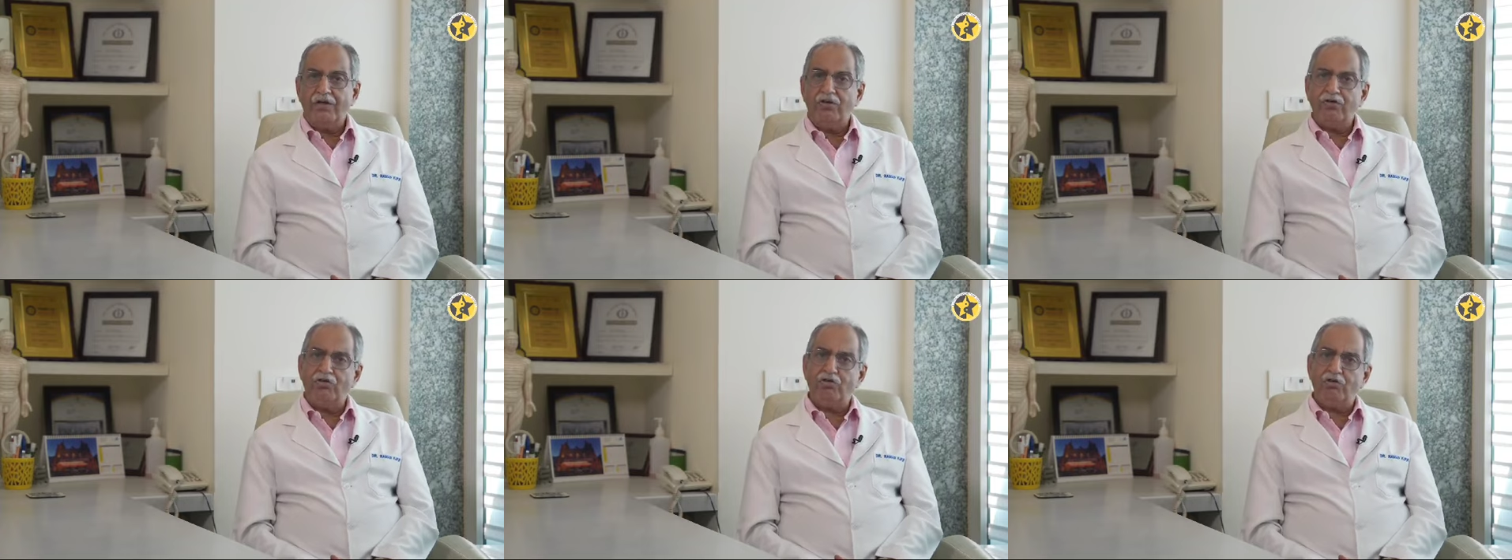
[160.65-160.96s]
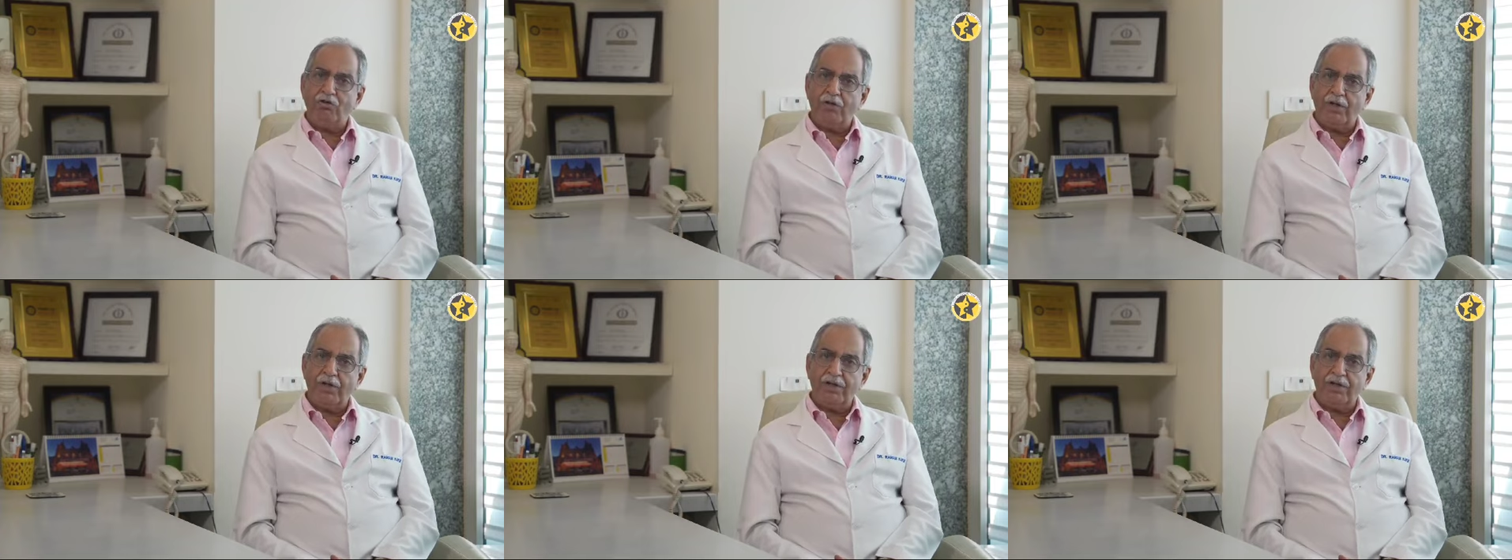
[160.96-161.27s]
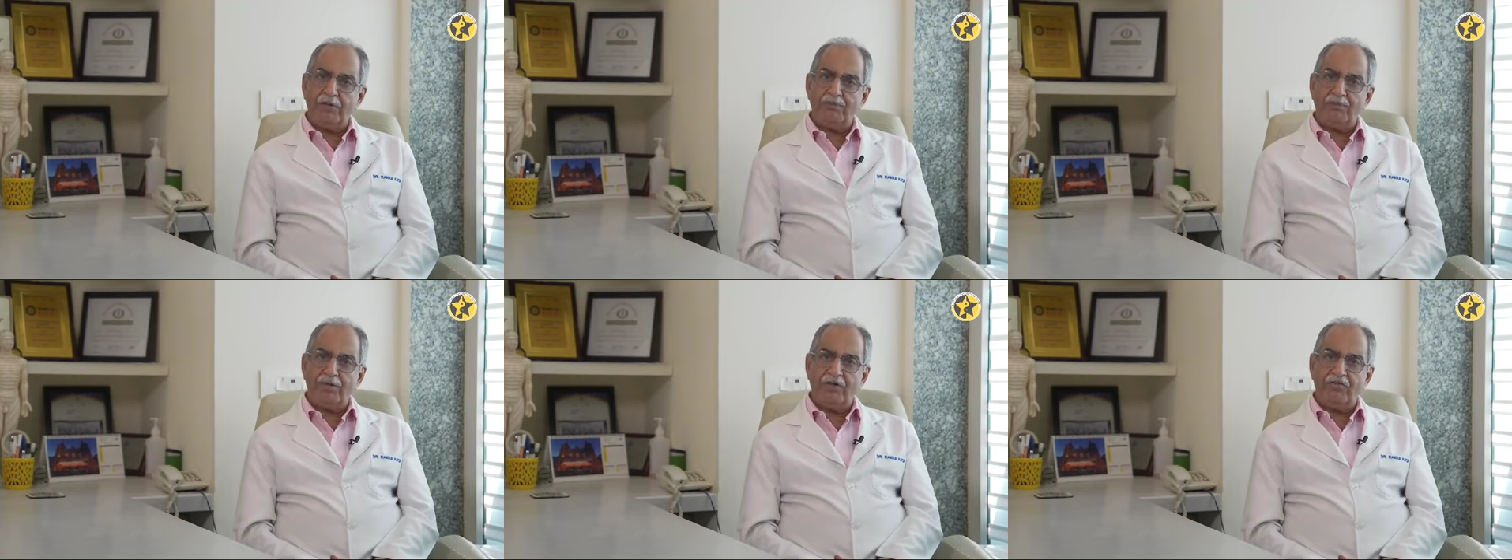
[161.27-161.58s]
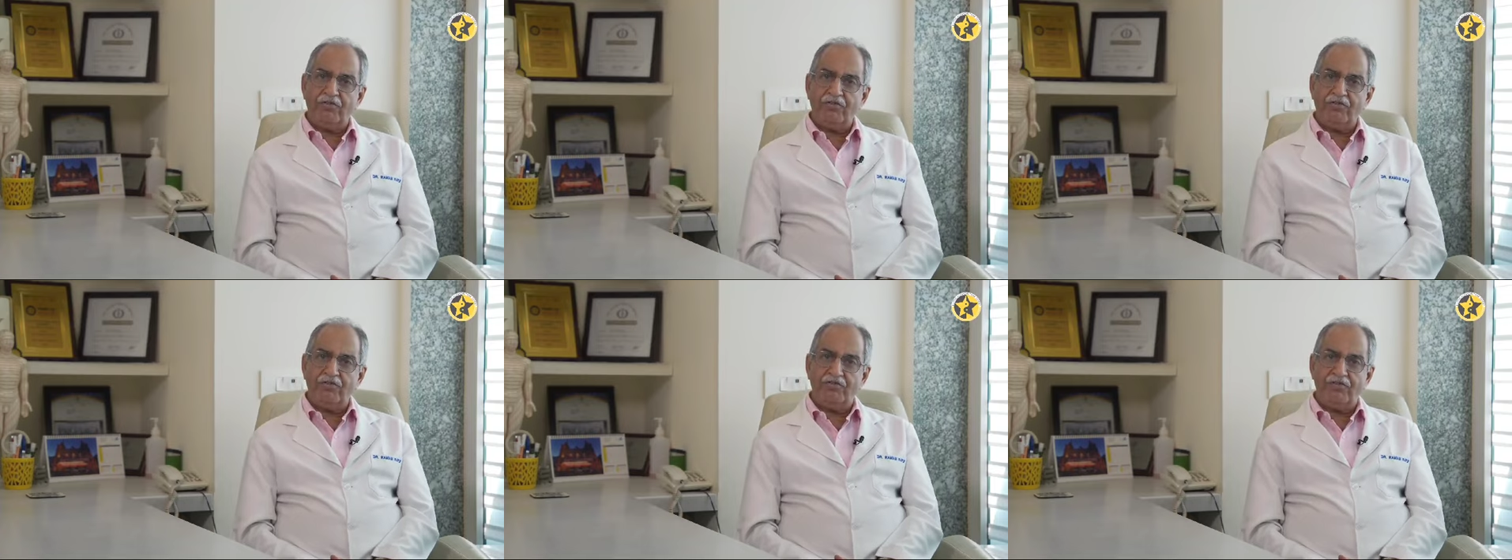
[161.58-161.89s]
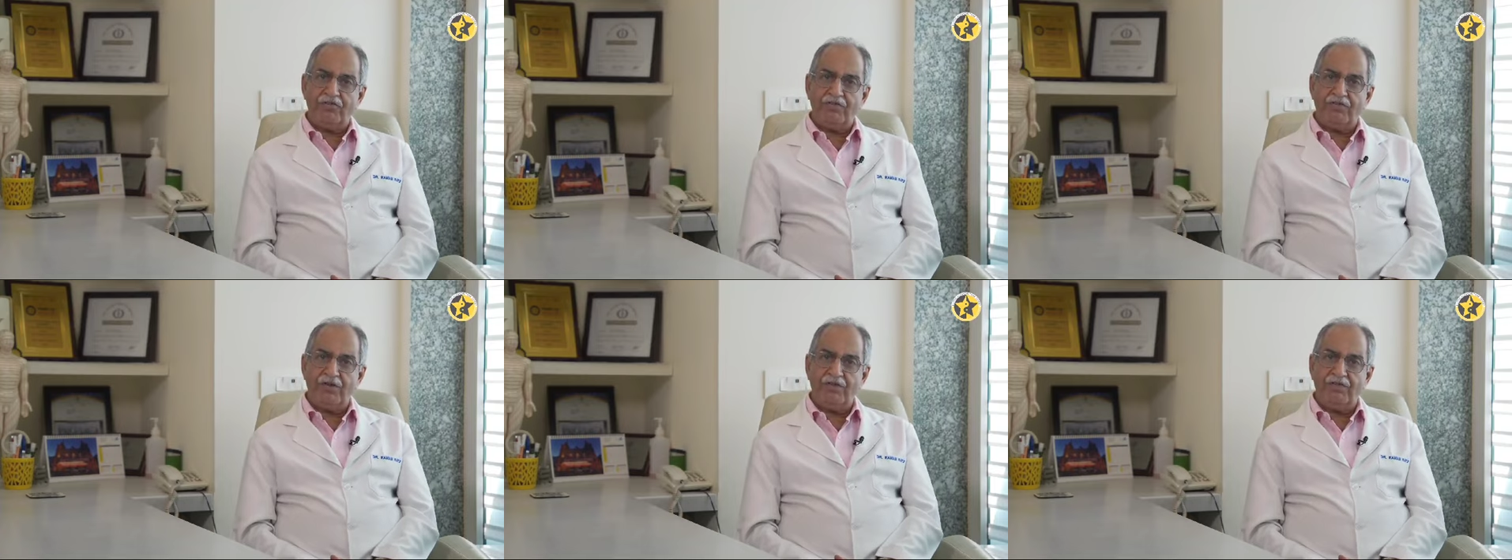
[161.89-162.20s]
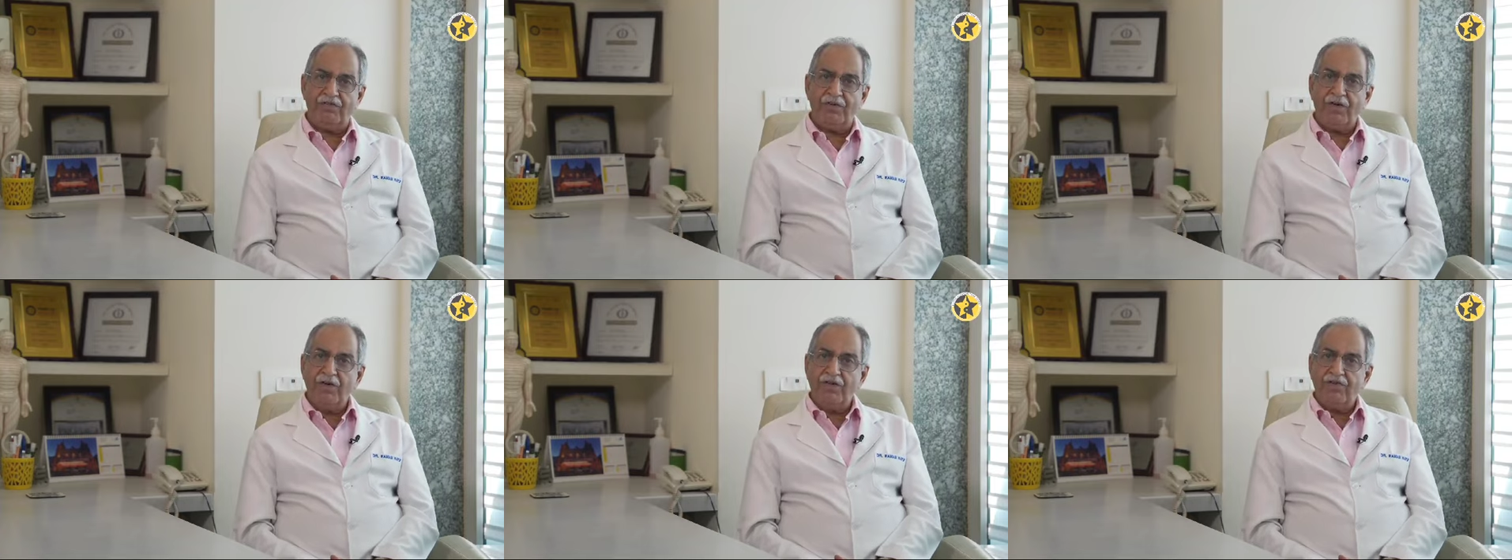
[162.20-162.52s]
ensuring that patients receive